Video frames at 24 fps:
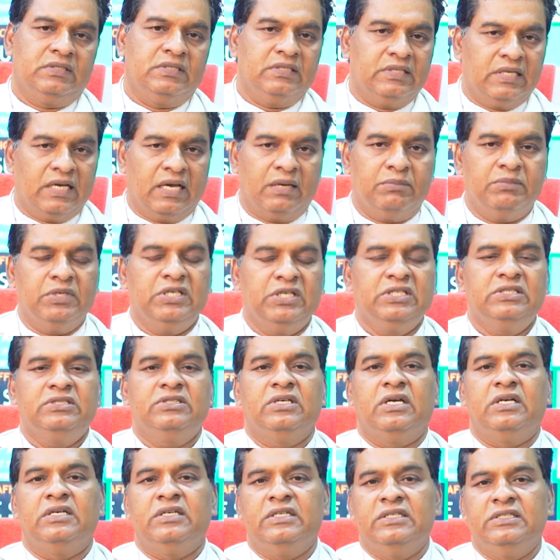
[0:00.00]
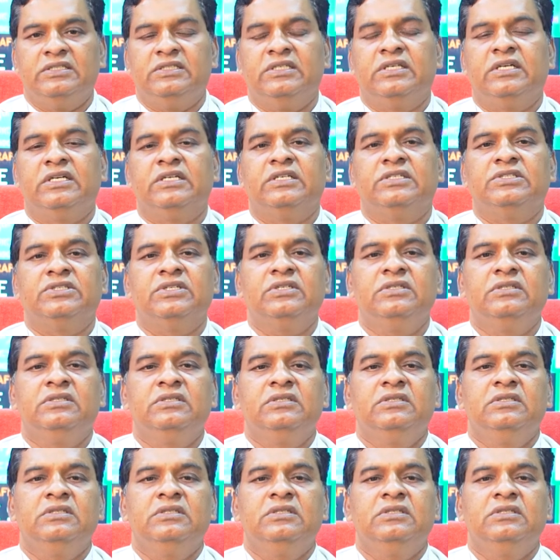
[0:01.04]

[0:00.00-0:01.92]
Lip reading: damage or degeneration,